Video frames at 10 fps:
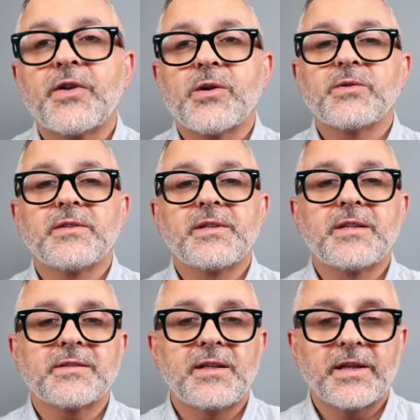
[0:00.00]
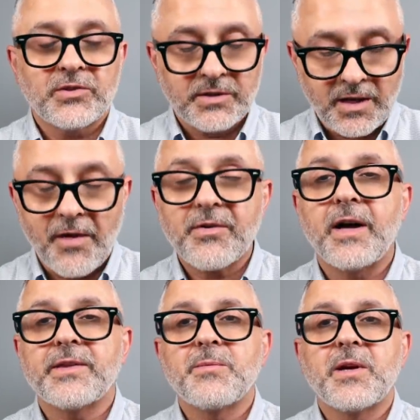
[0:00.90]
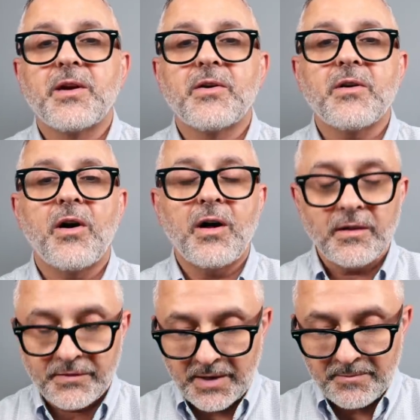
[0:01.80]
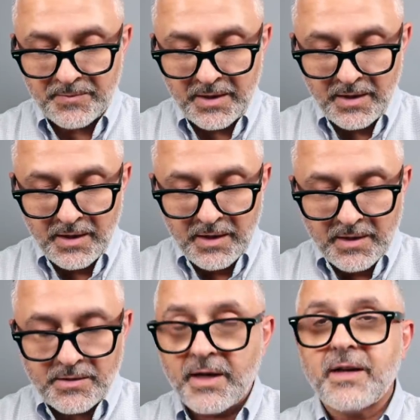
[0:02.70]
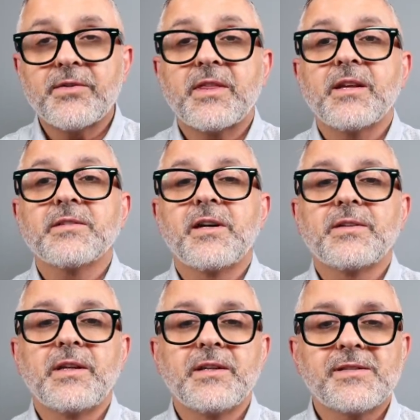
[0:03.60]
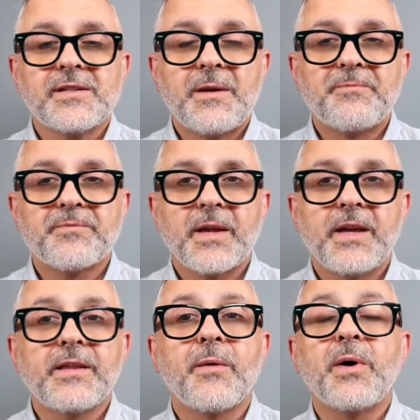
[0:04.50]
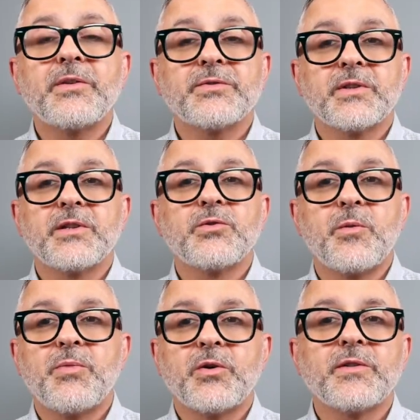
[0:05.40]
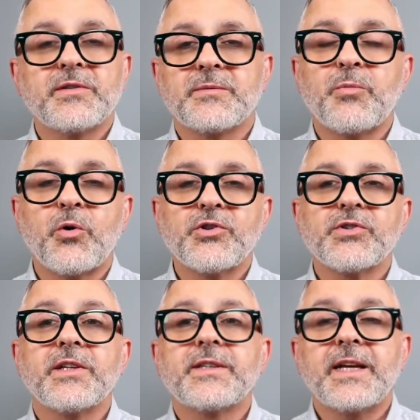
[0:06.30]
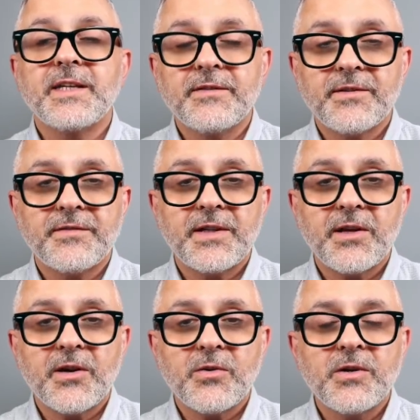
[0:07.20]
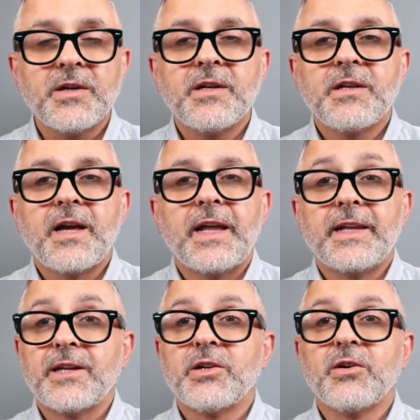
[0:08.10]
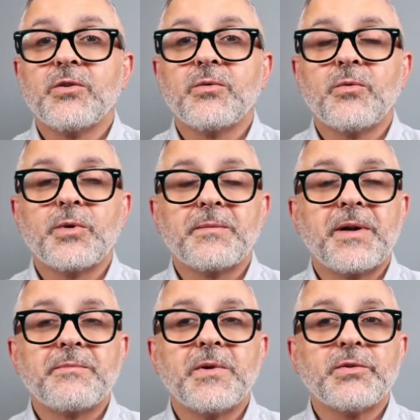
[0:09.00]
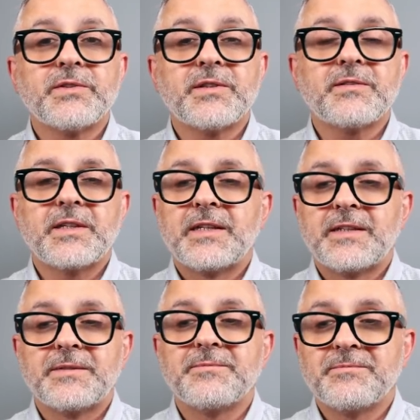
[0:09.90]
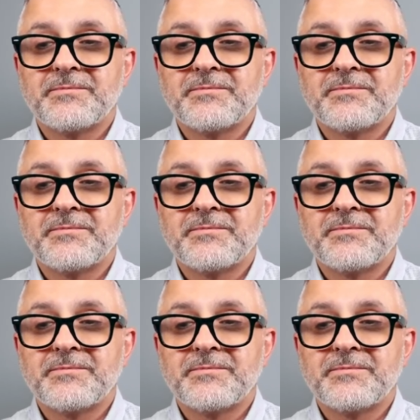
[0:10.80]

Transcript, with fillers: fragrances in this collection and I've got them here, all of them. Not everything is on the list. And I'm also going to do a bonus portion at the end of the video and let you know one of my most... Uh,